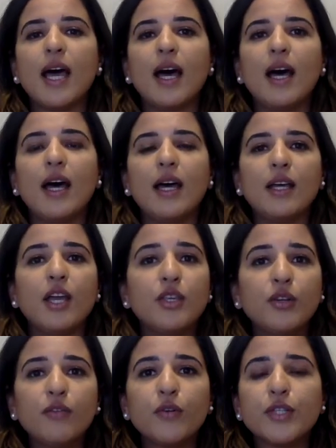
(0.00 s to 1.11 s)
a
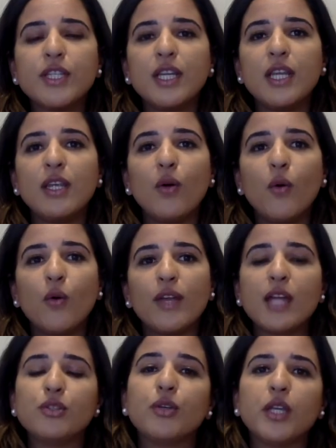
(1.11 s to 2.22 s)
university or an
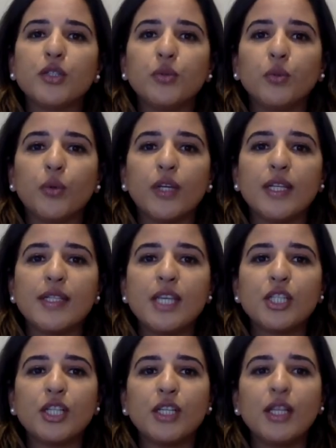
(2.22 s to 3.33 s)
educational
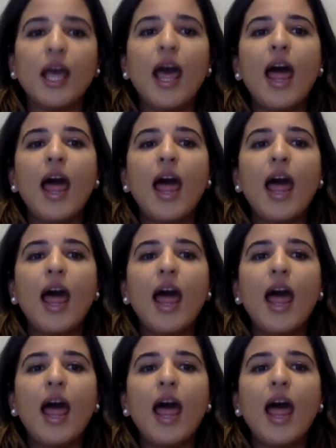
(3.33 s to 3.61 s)
organization,